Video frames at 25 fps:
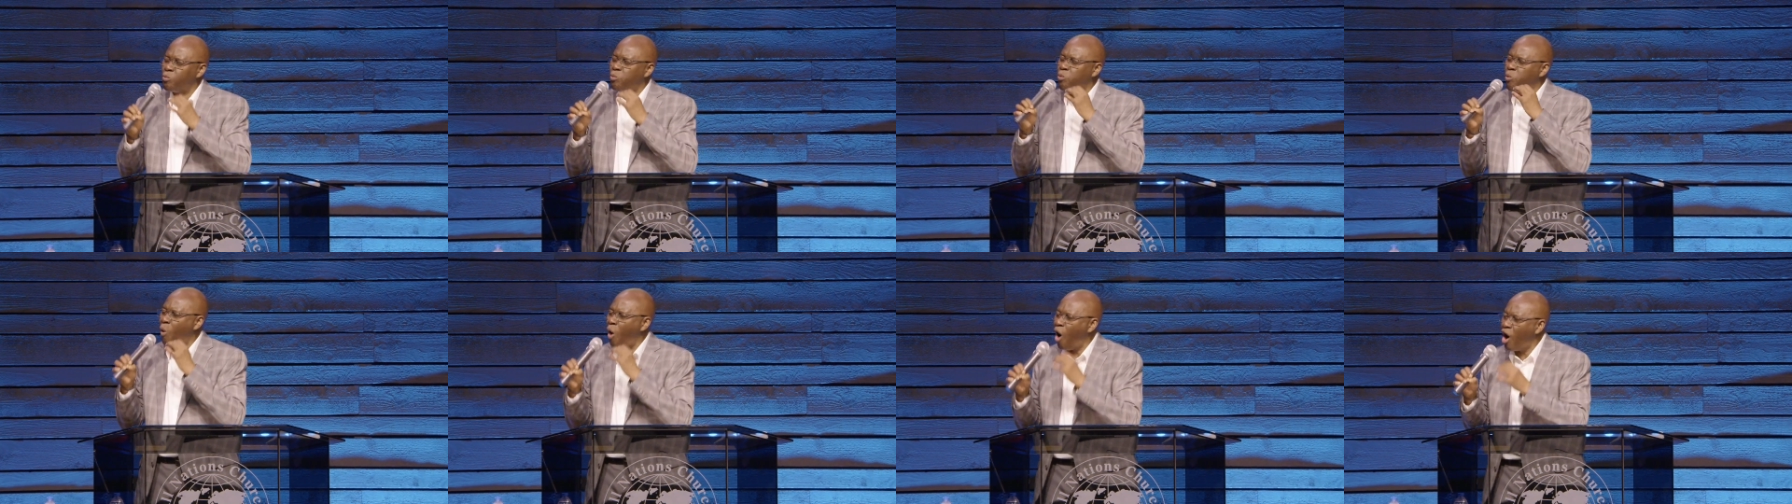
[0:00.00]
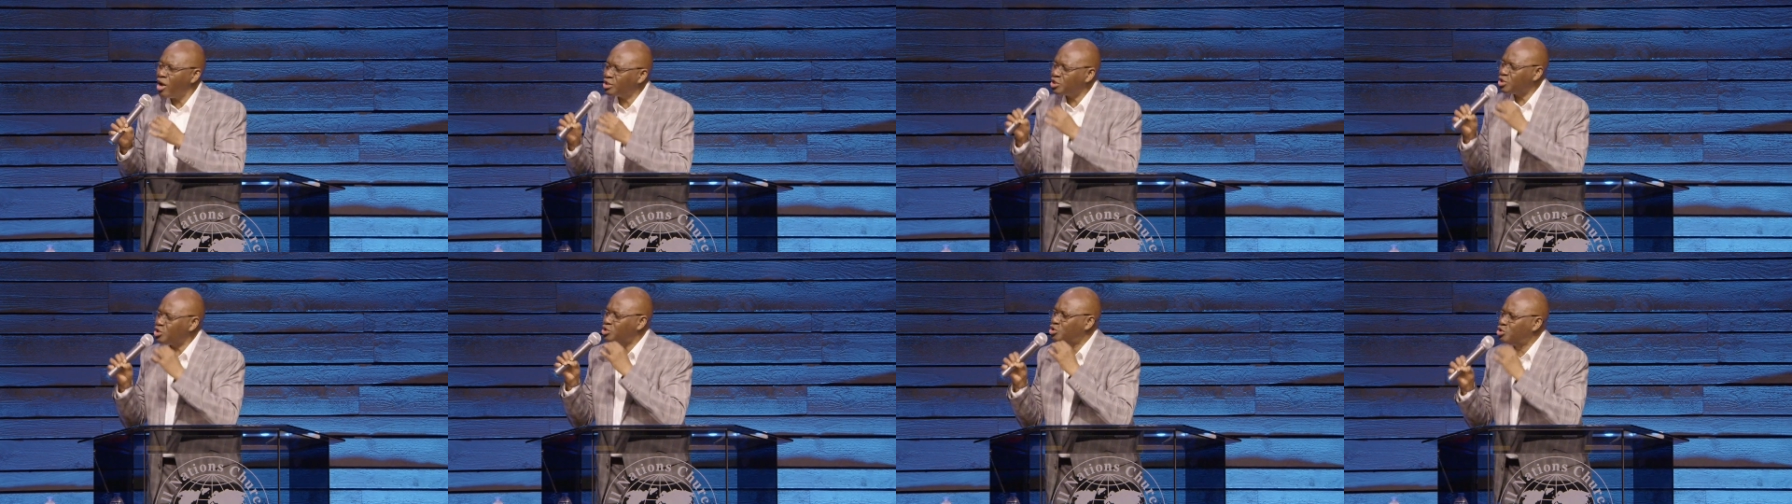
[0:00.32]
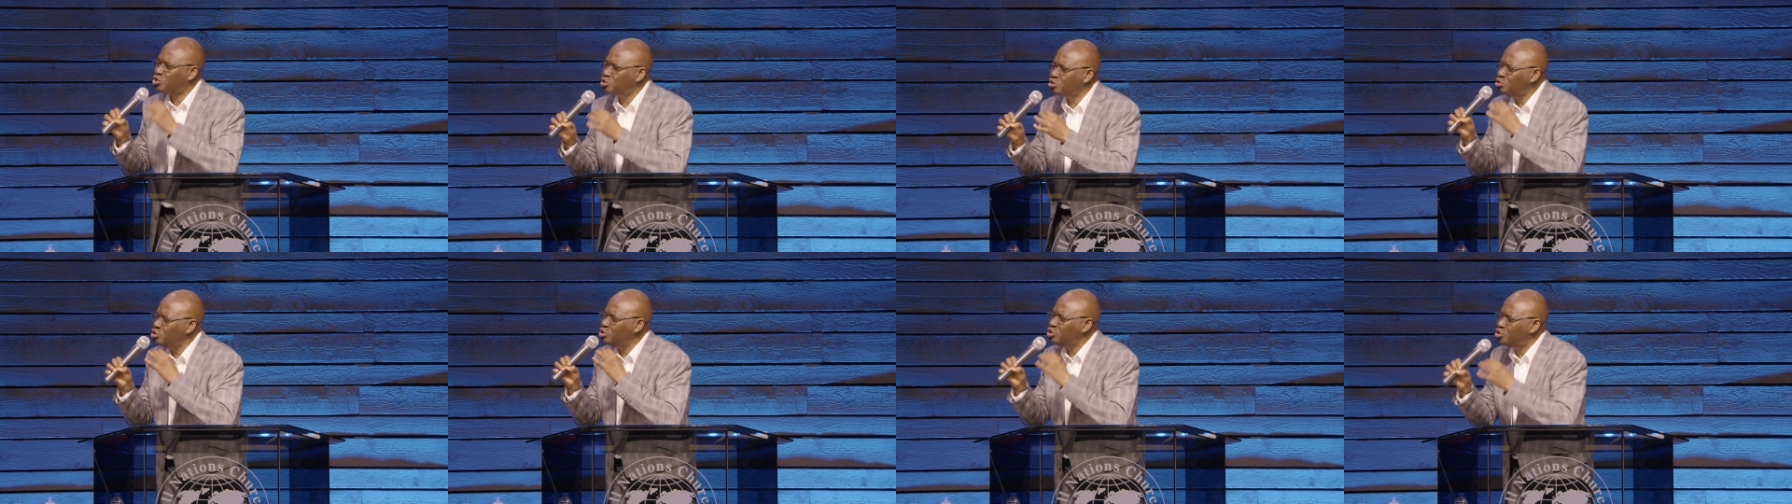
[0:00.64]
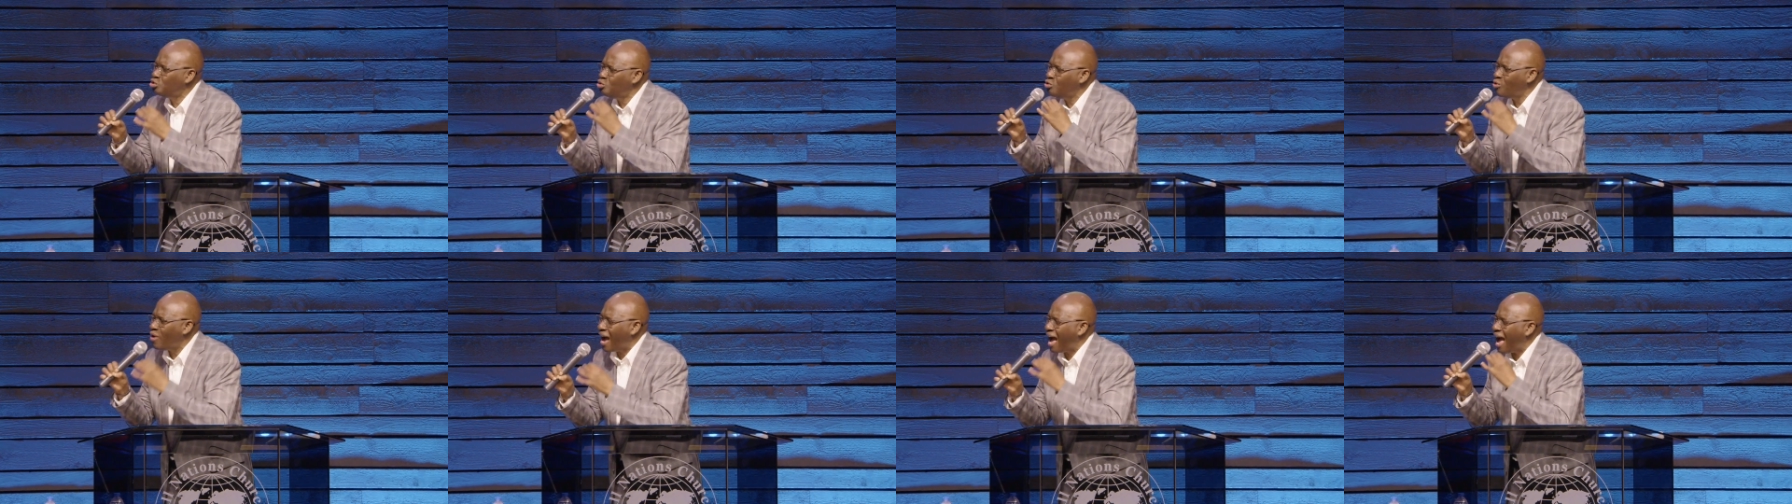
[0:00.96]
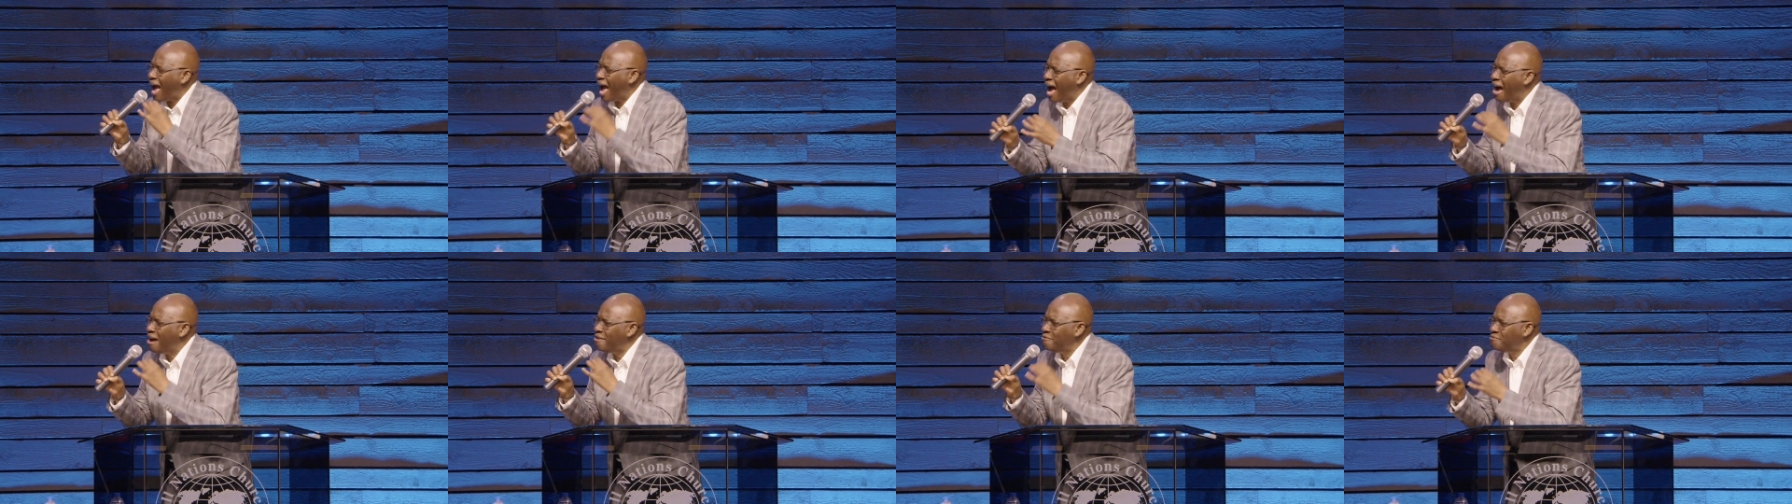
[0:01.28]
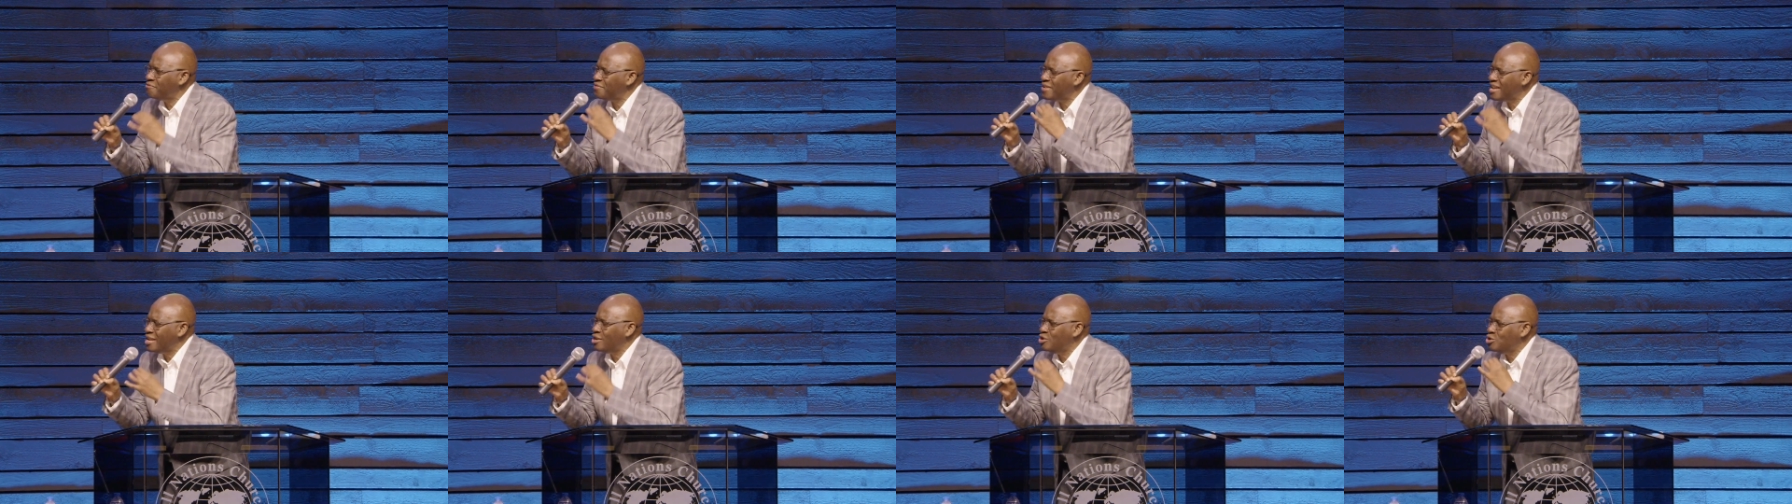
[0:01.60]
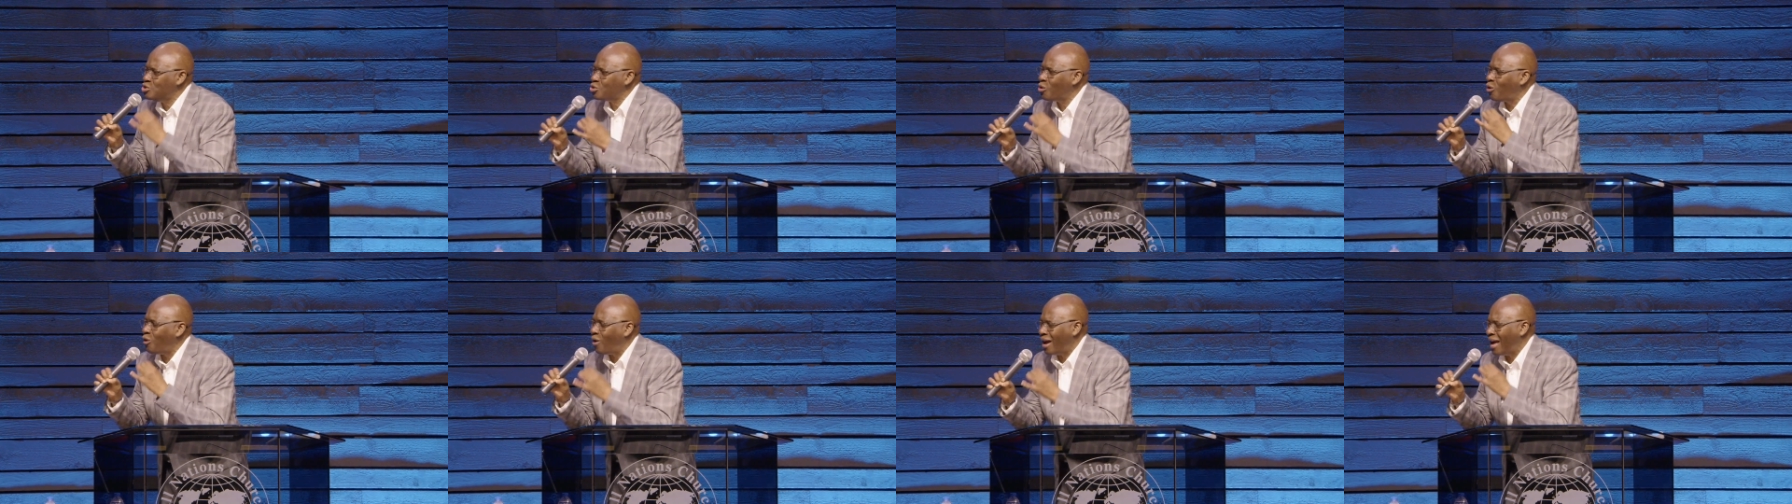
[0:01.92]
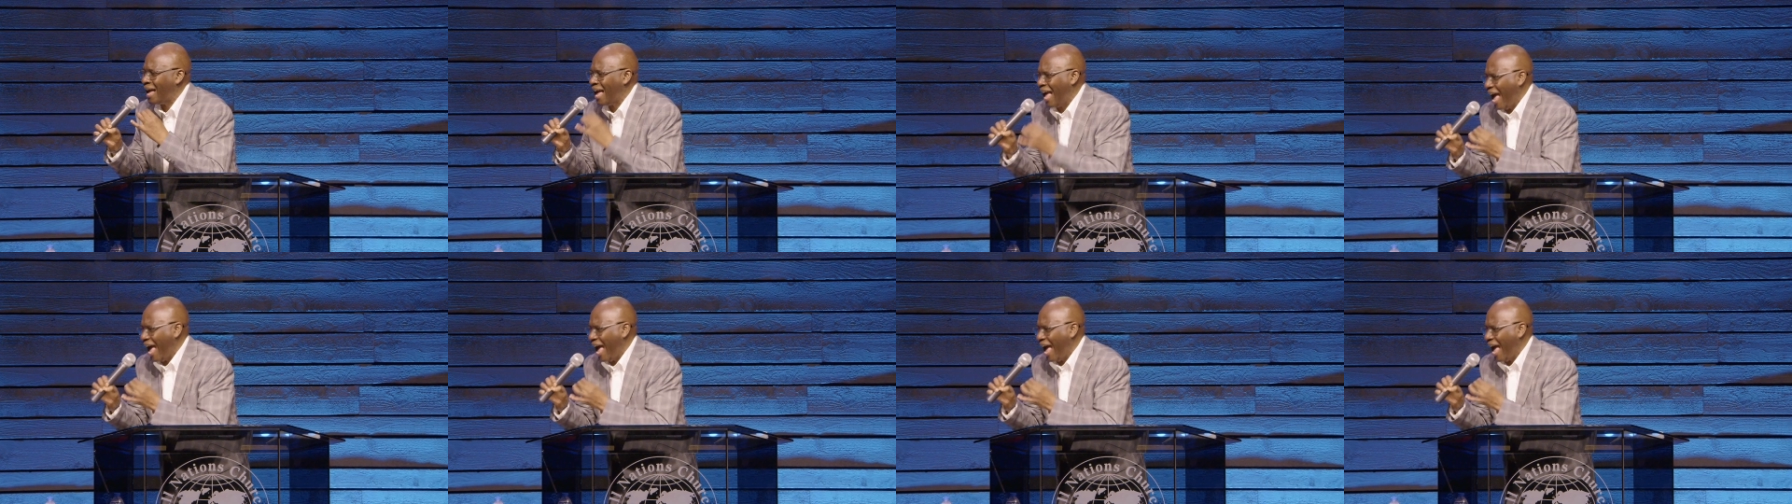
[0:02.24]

What do you have in your